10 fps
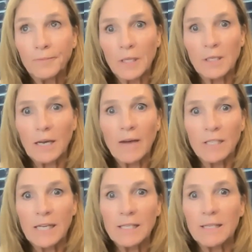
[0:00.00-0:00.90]
a dead
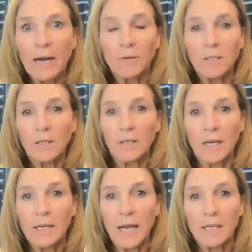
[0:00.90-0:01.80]
sound and
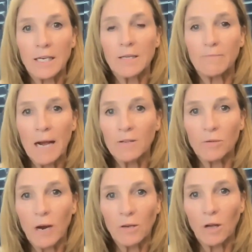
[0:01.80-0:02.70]
doesn't bounce around
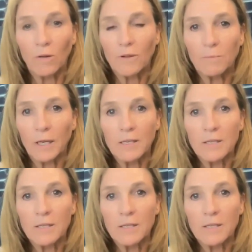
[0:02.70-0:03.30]
all over the place.